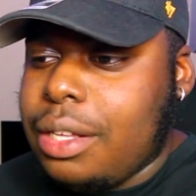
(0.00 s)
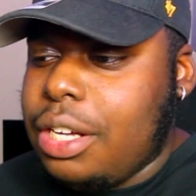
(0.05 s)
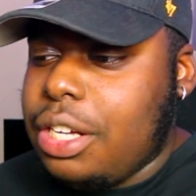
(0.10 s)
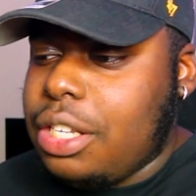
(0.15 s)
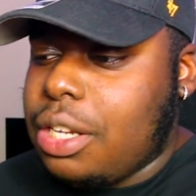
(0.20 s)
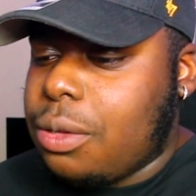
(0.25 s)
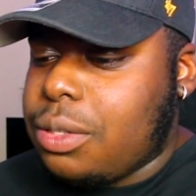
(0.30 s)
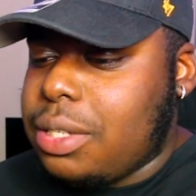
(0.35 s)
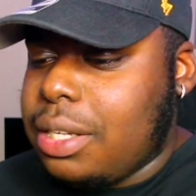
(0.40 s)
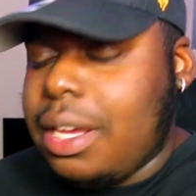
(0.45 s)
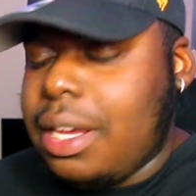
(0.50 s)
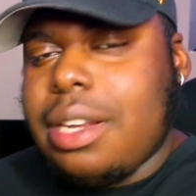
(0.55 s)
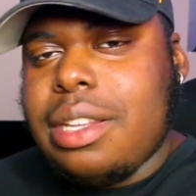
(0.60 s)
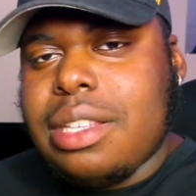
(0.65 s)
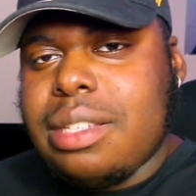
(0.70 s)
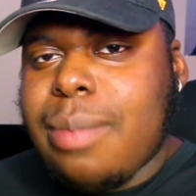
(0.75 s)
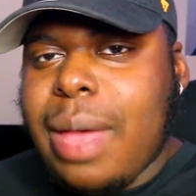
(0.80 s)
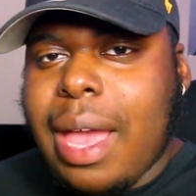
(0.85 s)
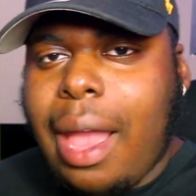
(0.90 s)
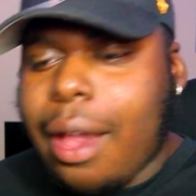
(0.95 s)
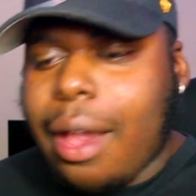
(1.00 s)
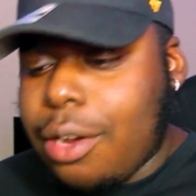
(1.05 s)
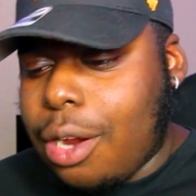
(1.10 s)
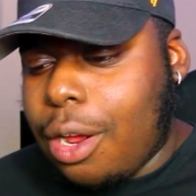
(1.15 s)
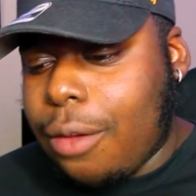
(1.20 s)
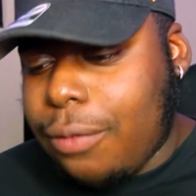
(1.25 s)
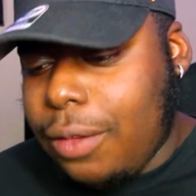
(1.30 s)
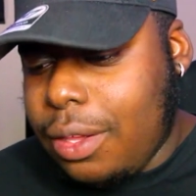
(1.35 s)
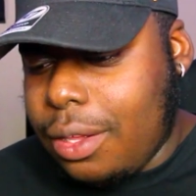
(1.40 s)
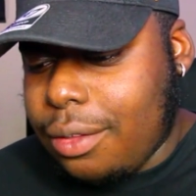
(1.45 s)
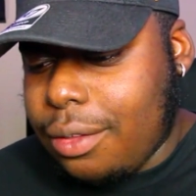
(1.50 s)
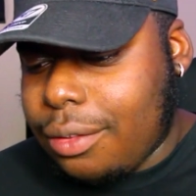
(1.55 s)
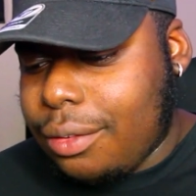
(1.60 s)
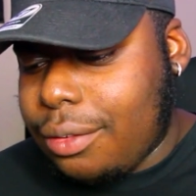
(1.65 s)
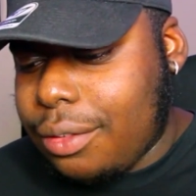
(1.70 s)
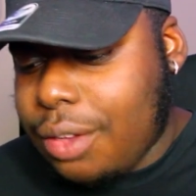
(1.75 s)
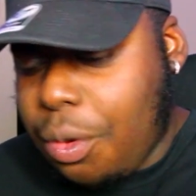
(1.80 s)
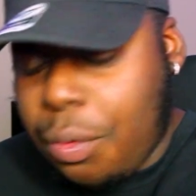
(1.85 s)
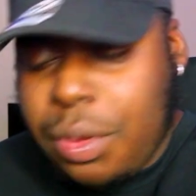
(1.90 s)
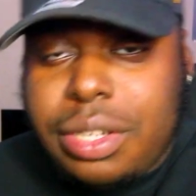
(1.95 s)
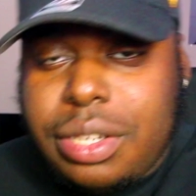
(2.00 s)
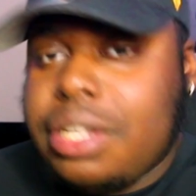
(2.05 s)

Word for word: you know, to get us back on our feet we